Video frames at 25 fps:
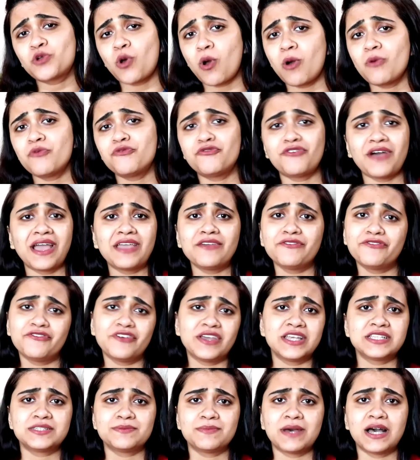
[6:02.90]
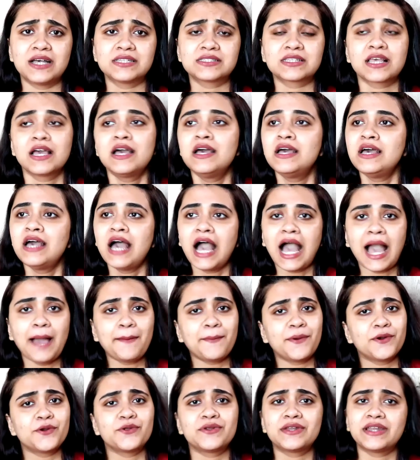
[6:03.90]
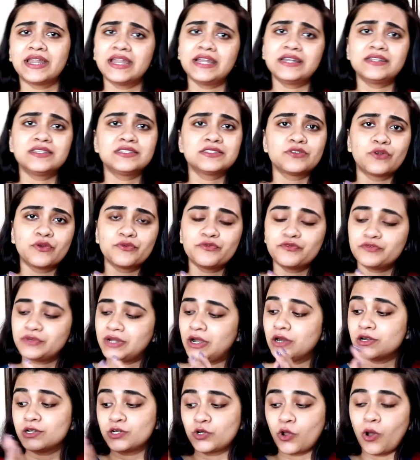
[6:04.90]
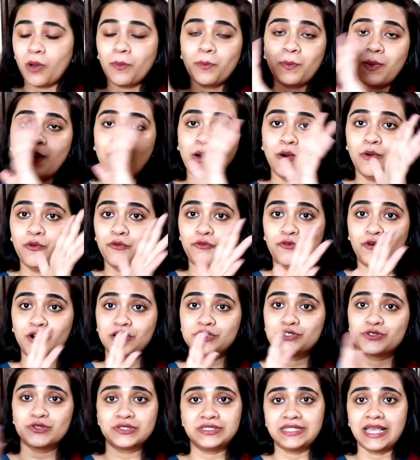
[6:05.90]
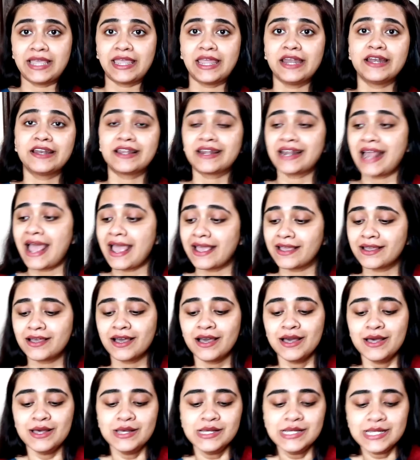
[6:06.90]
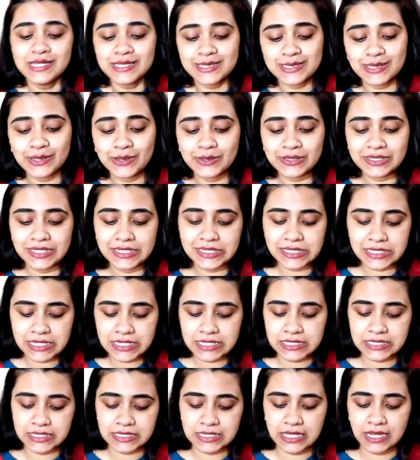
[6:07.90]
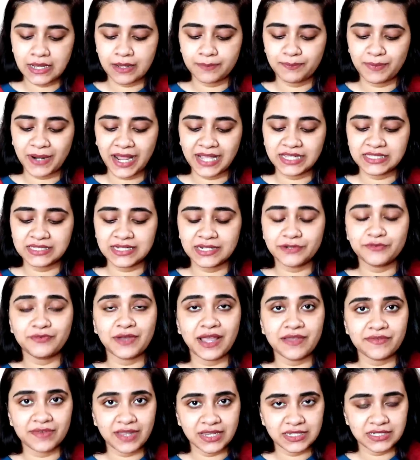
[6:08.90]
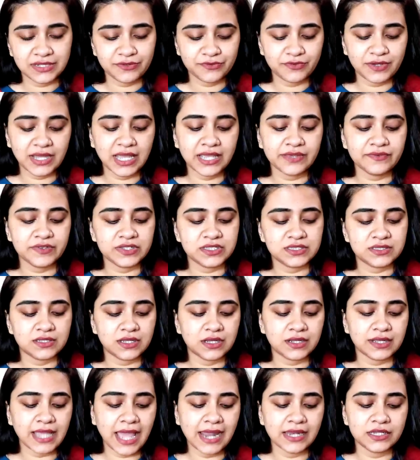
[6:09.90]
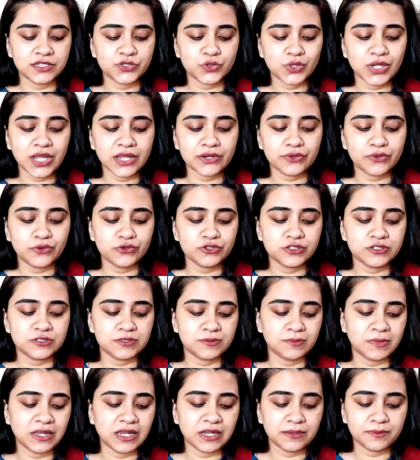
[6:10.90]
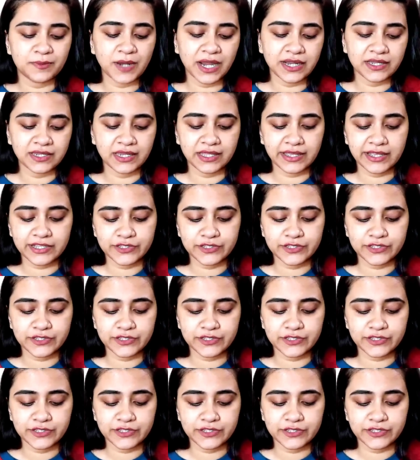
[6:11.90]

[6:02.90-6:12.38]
top five face masks, I'm going to rate this on uh, top first or second rank. So this is uh, priced at five ninety-five. It's the Calendula and Goat's Milk Brightening